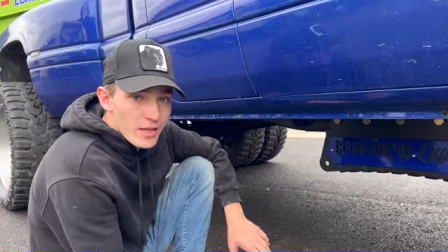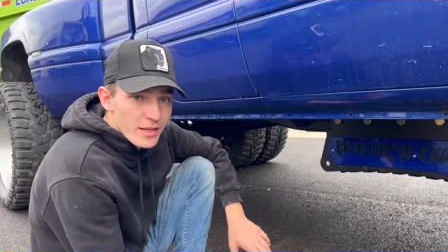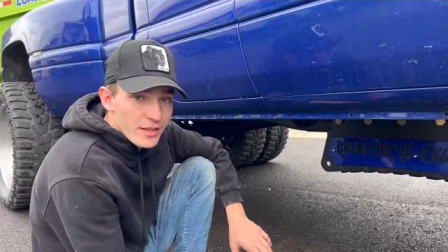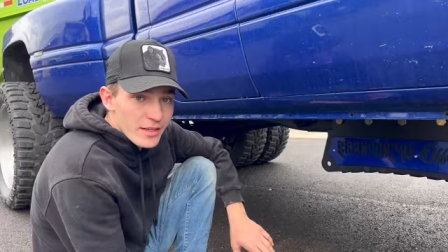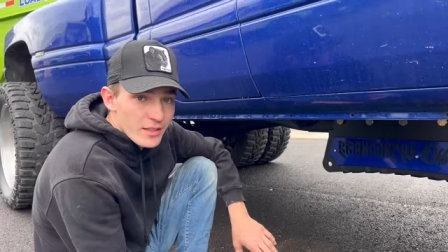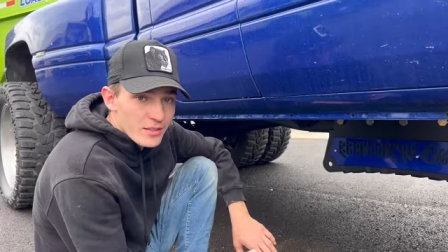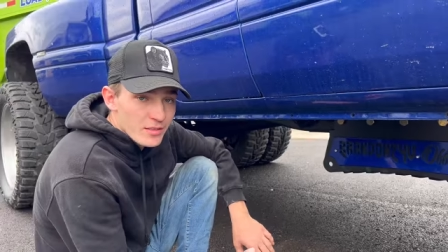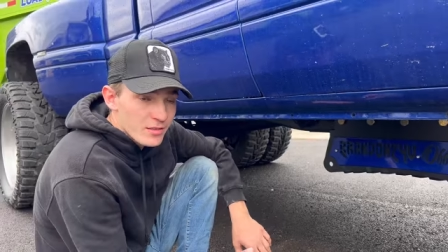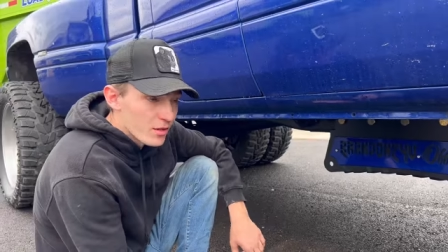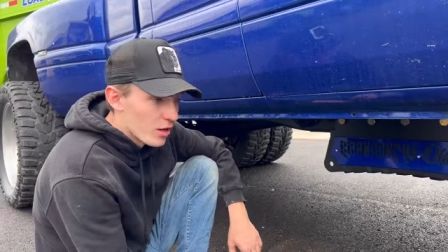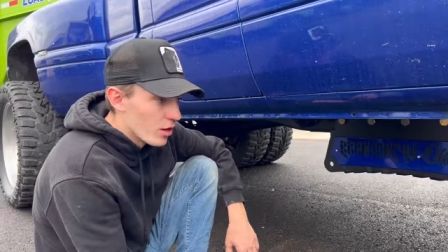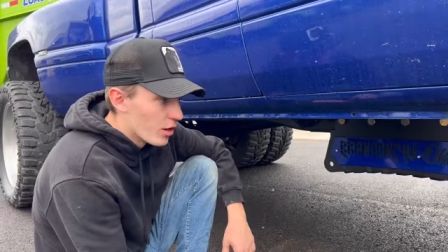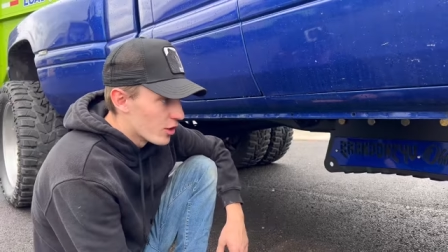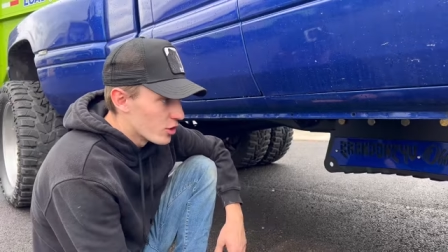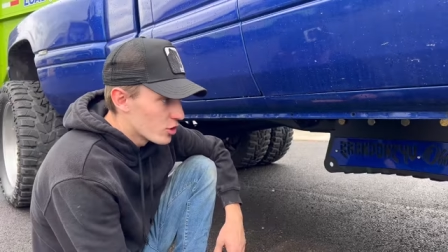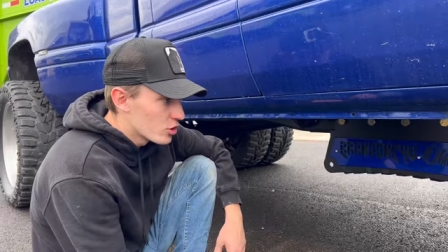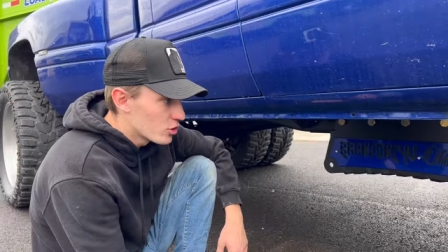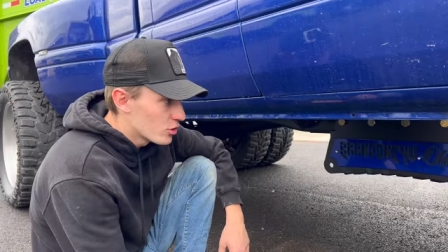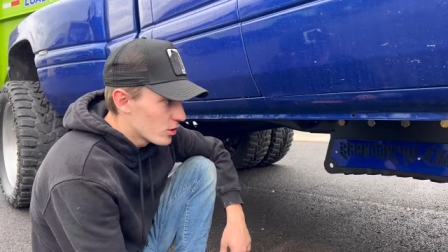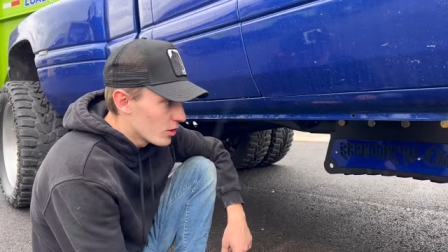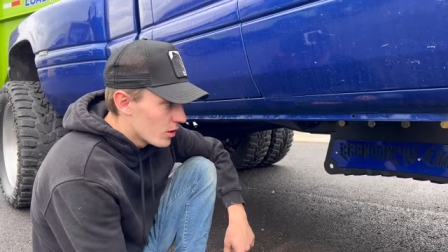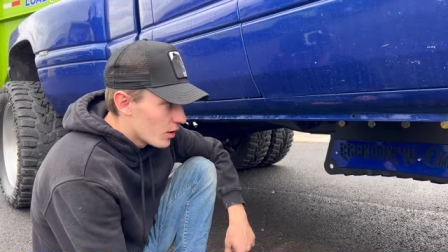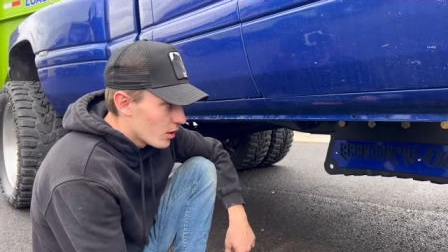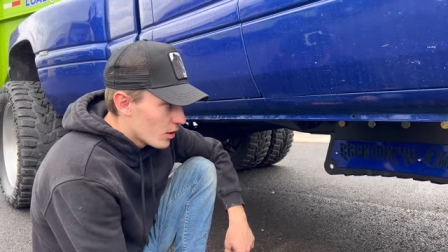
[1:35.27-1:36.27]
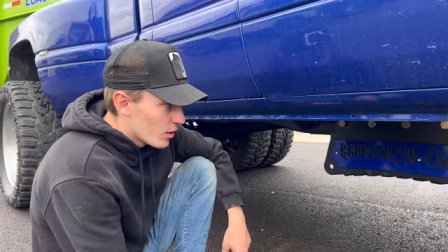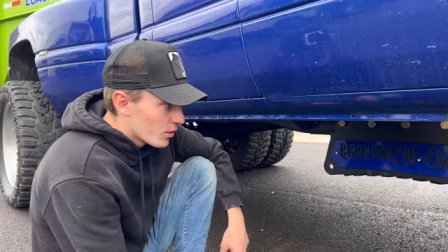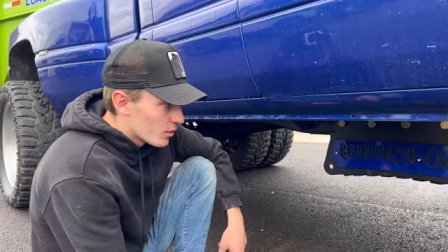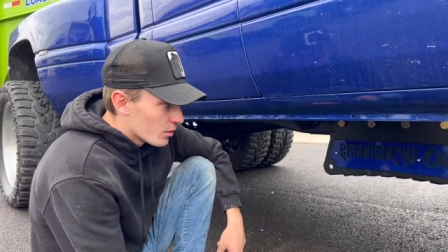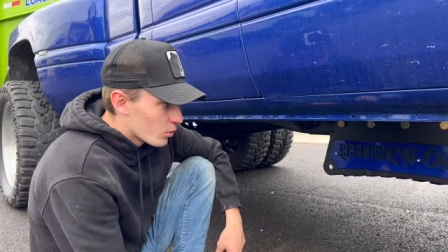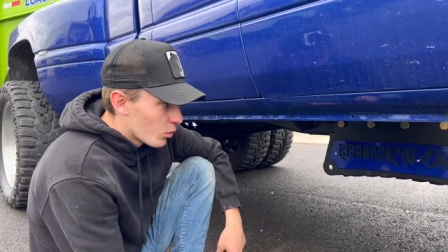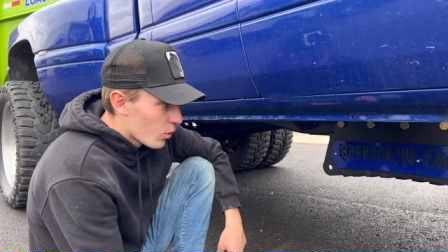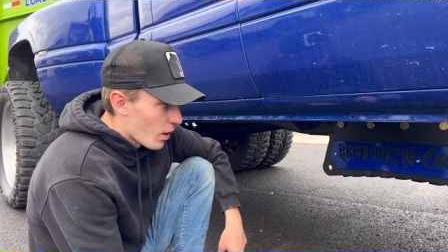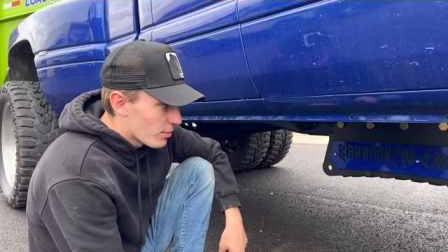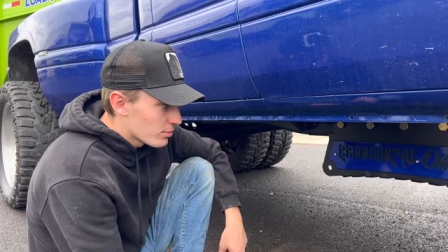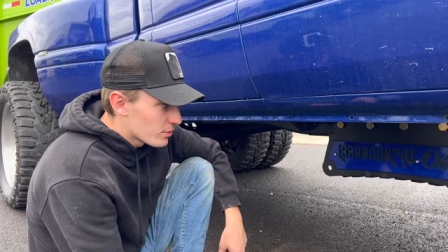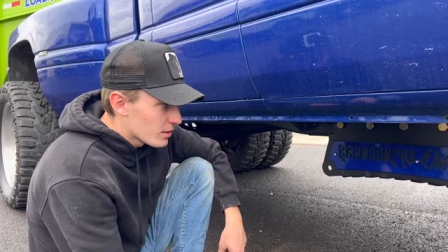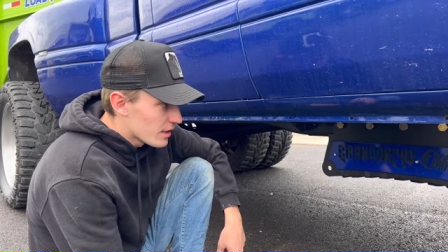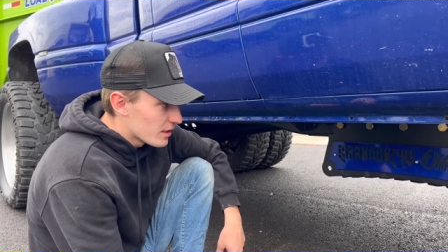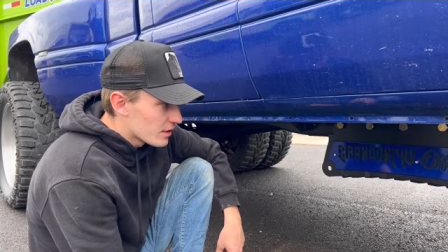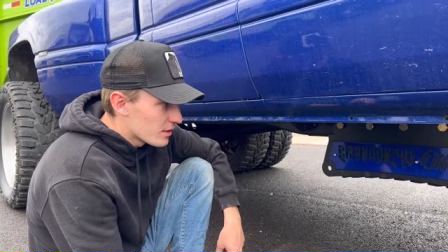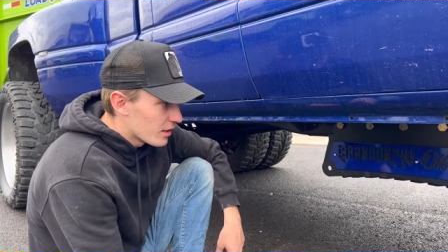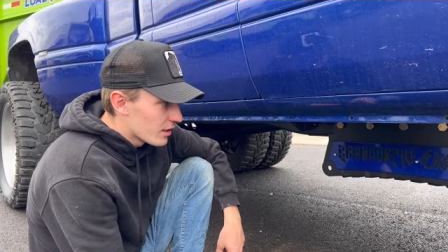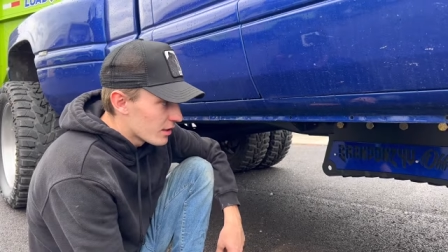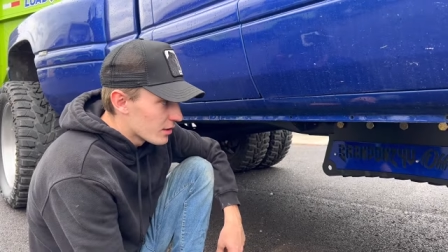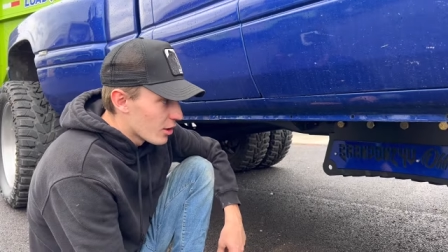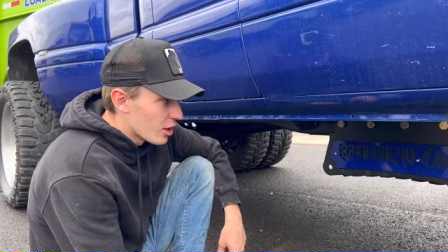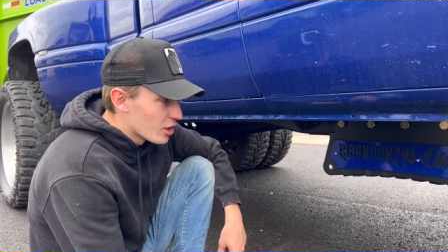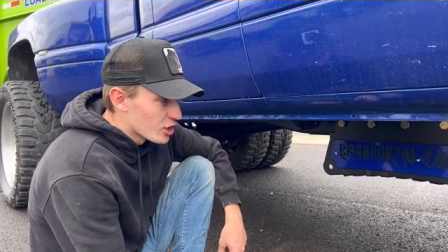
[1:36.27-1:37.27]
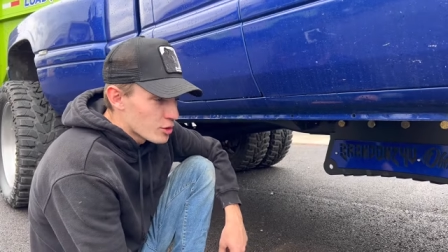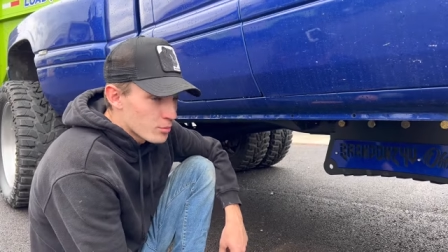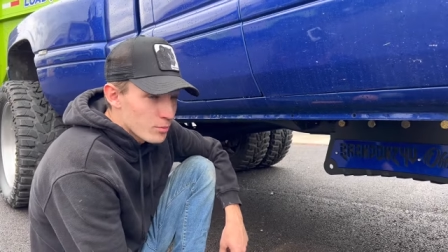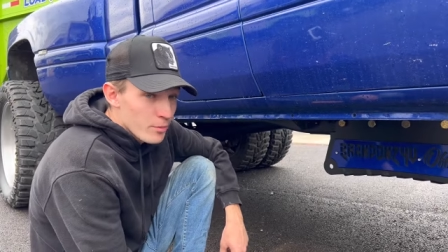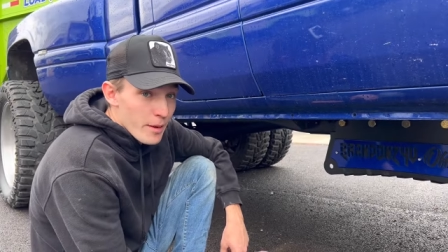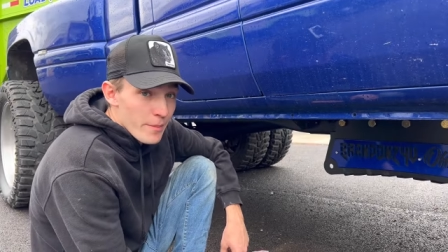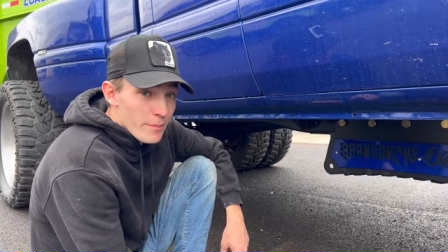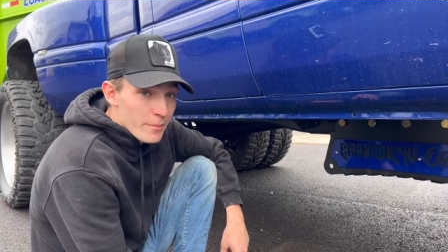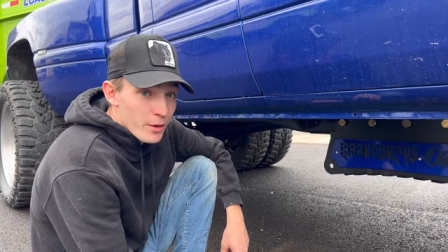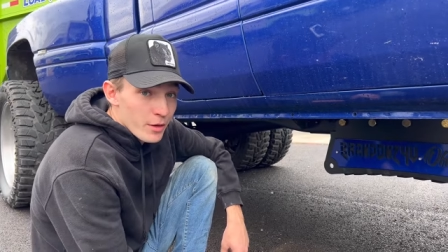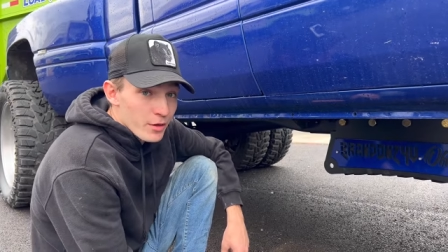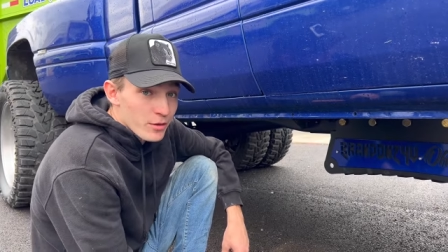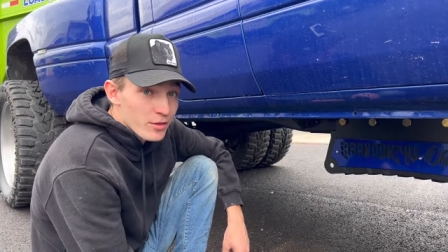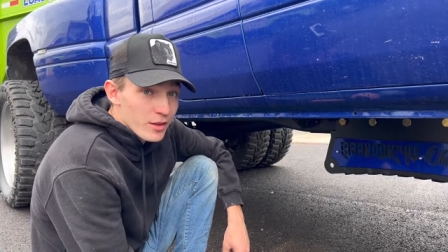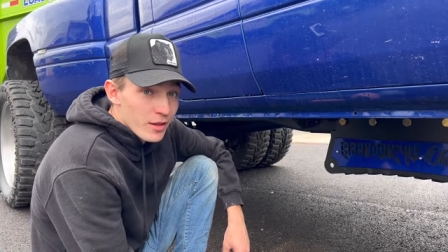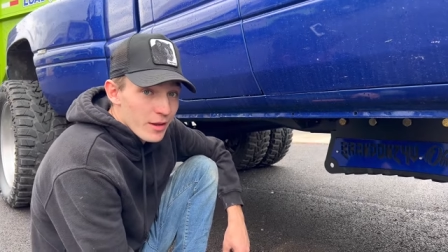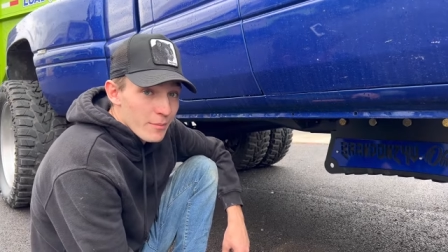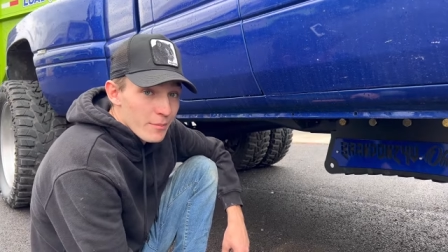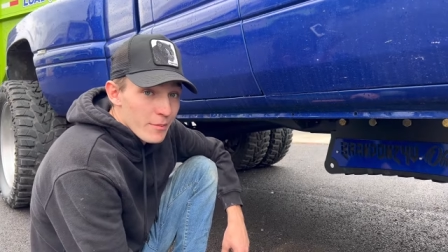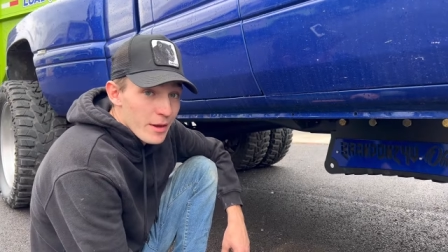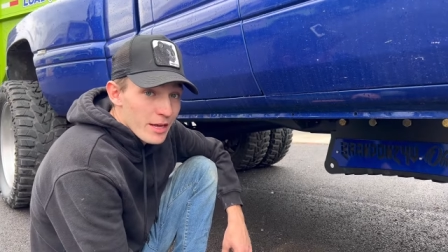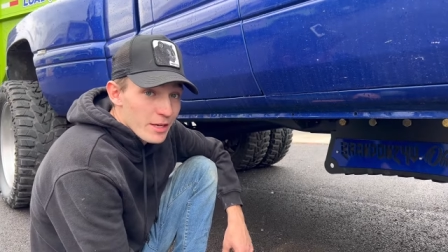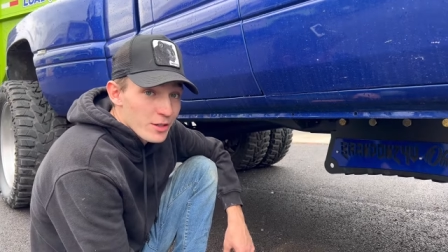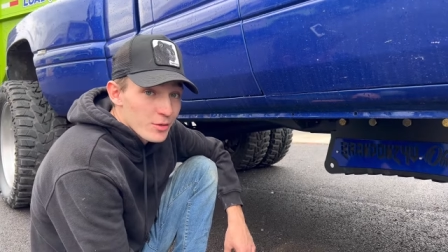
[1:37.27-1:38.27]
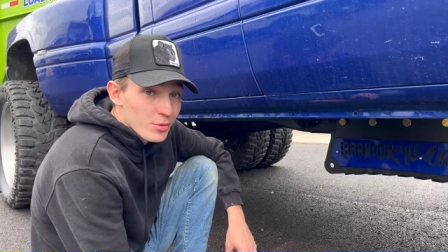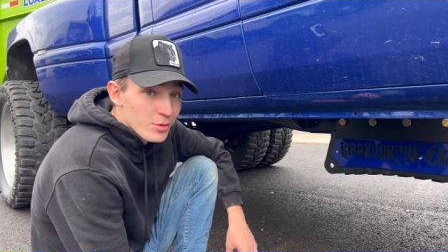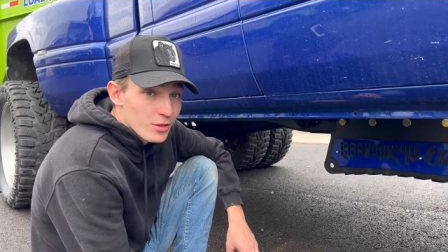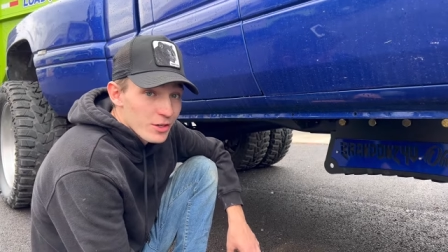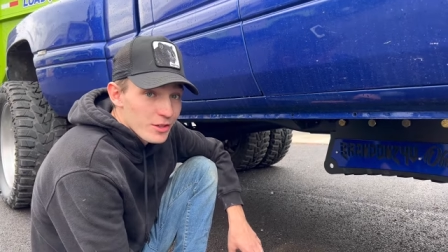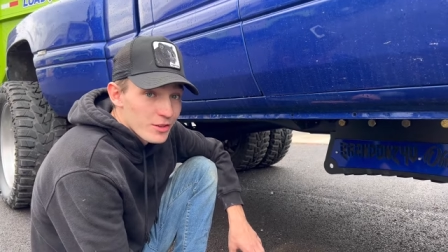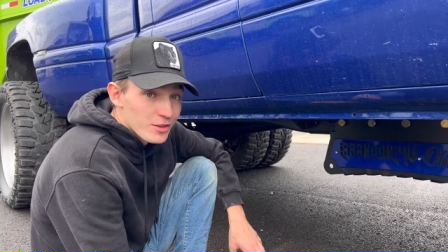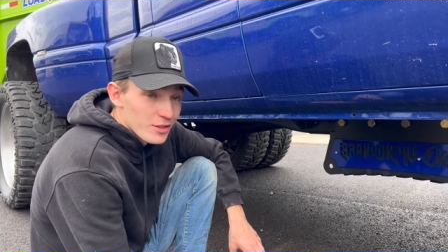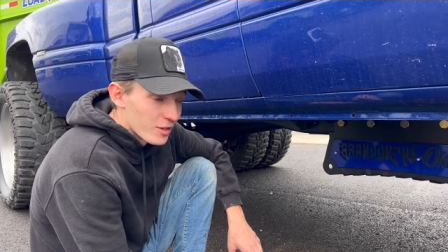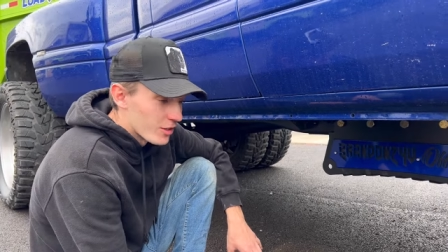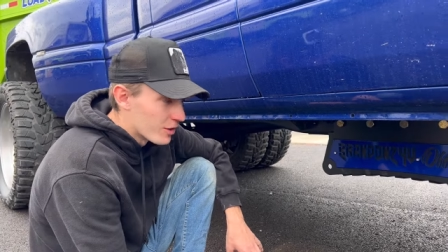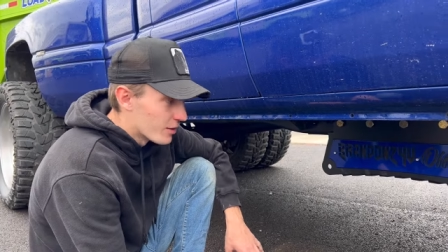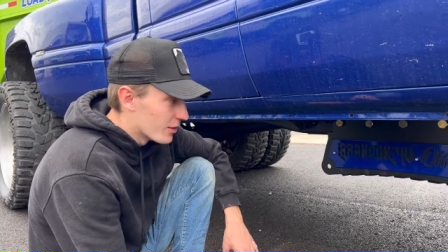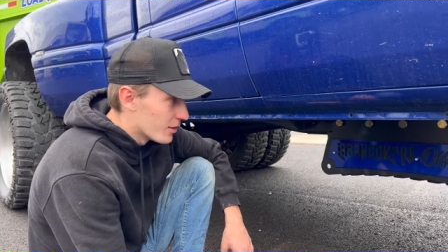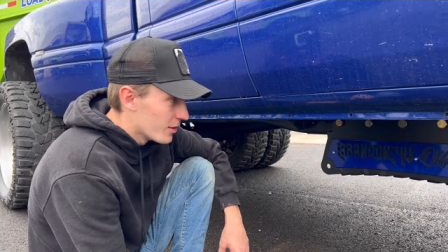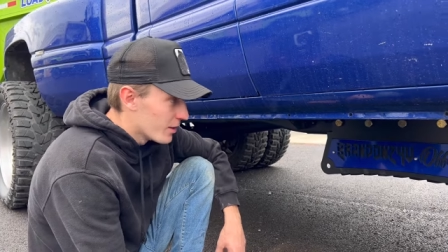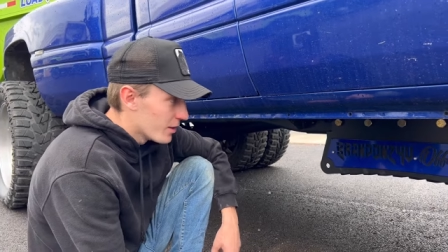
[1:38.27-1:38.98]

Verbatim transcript: gets launched. The website is getting launched on my birthday, May 23rd.